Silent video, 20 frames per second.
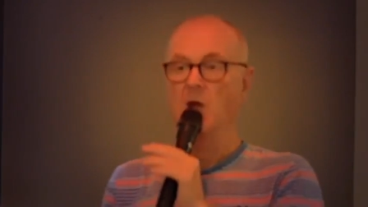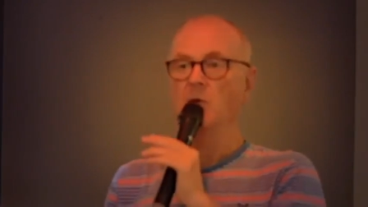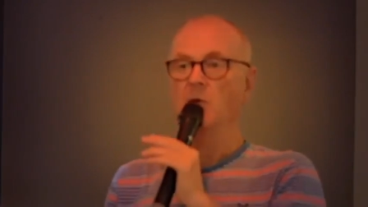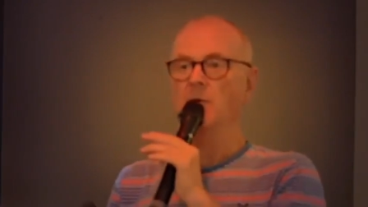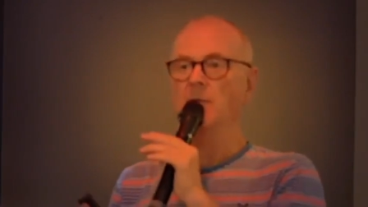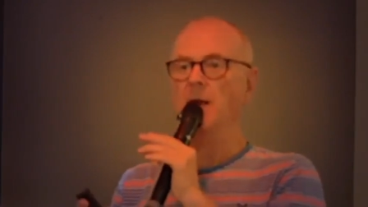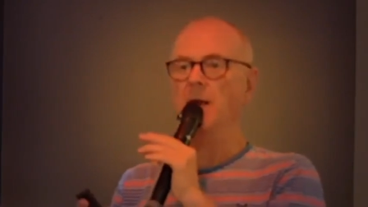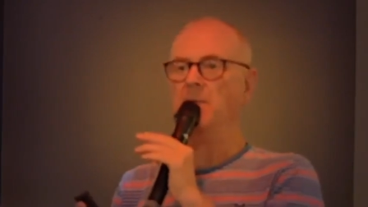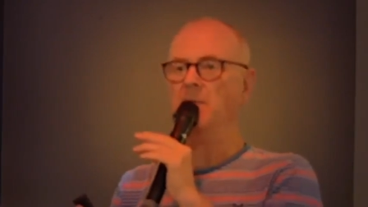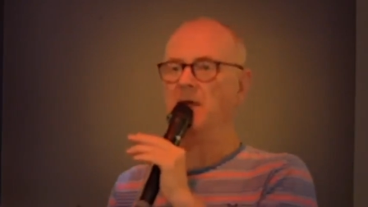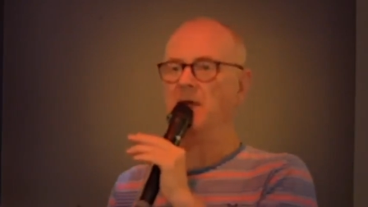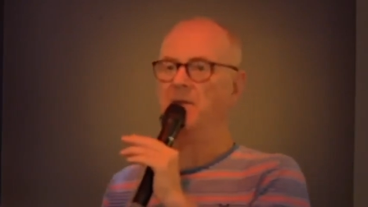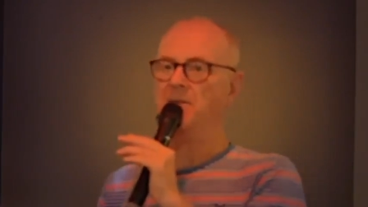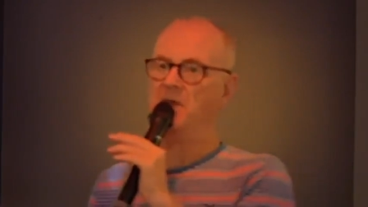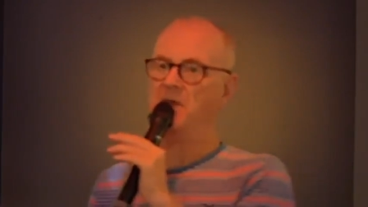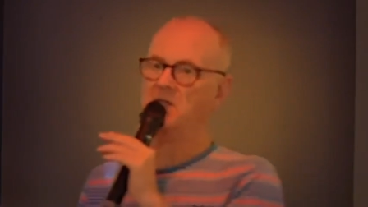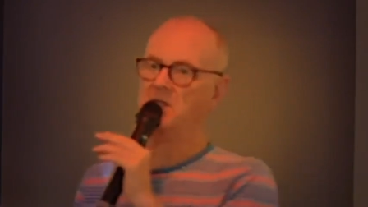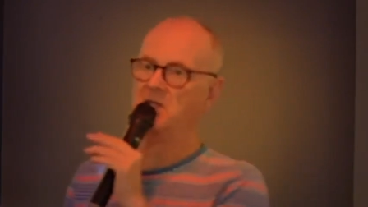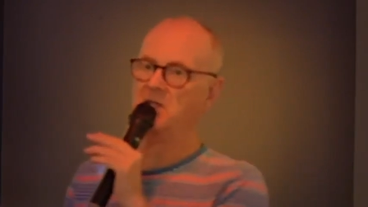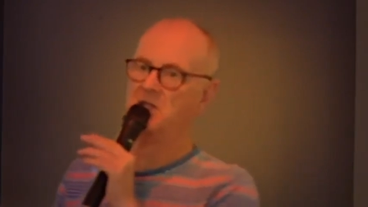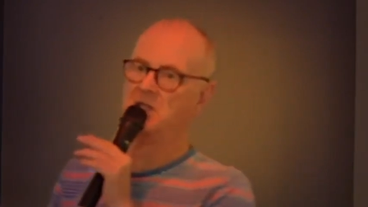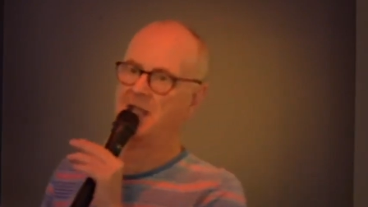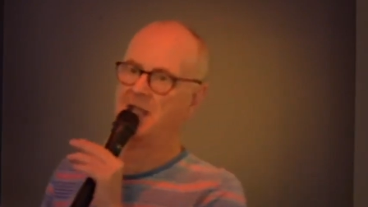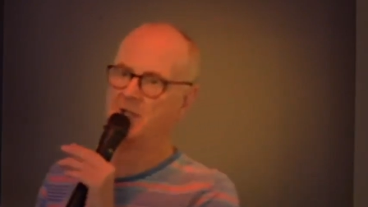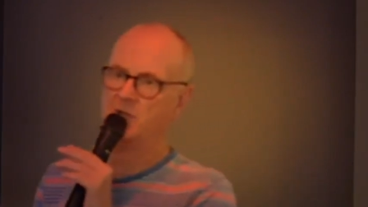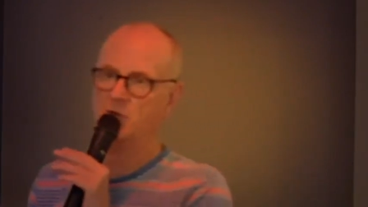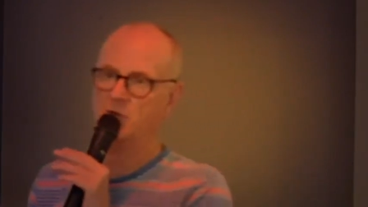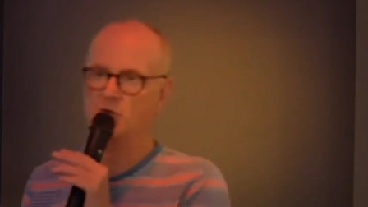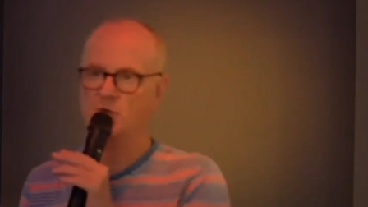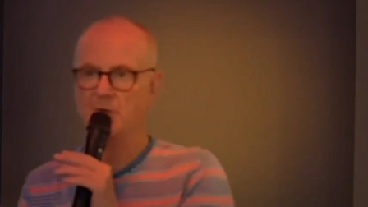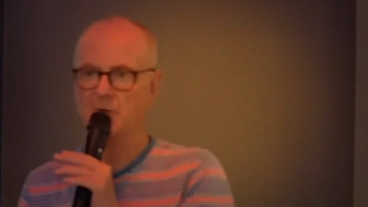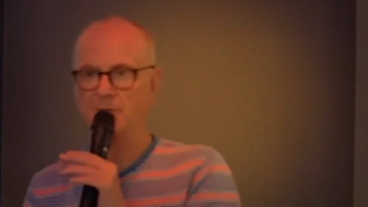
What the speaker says: Remember, if it's a statutory